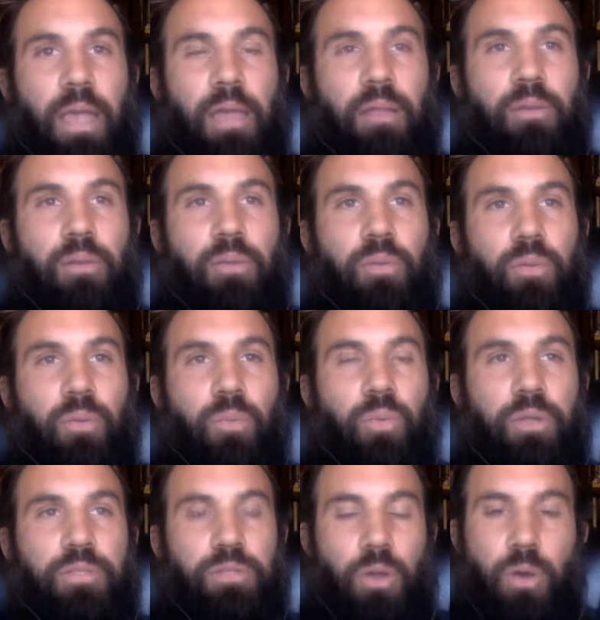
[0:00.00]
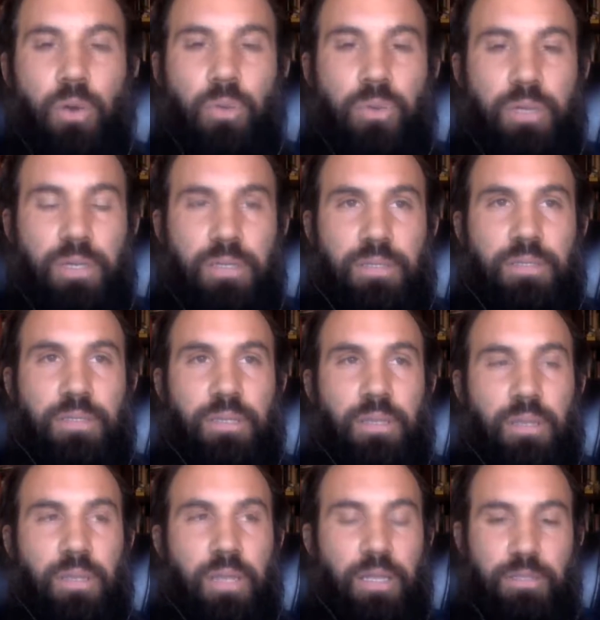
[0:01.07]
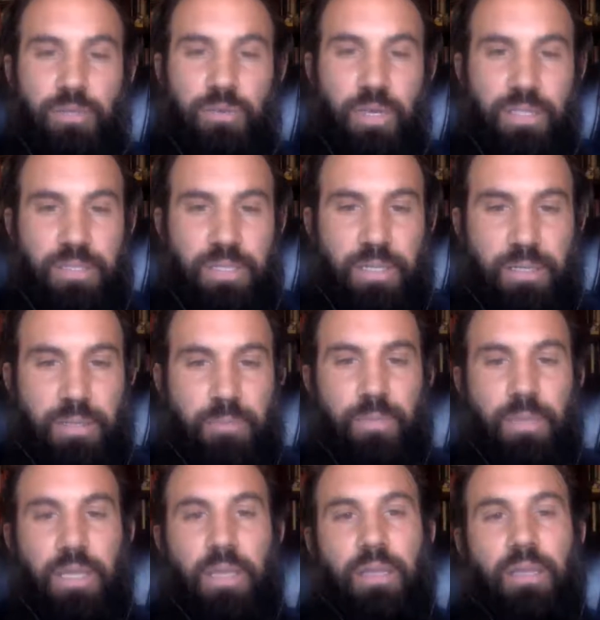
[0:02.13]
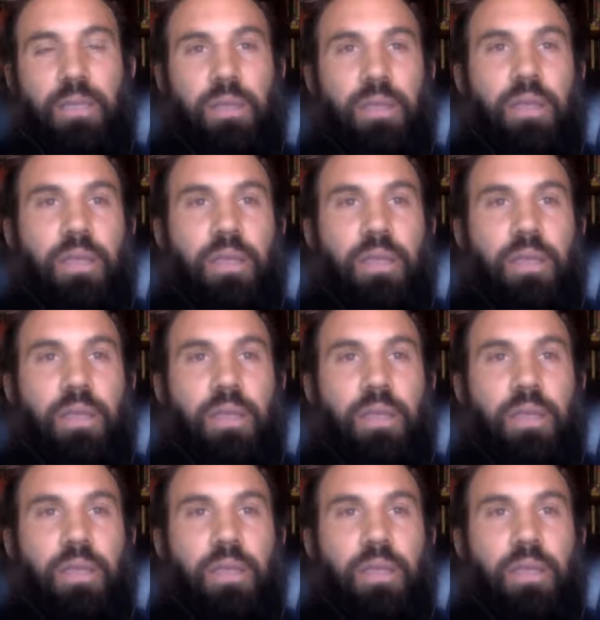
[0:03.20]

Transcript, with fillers: And what's always interesting to me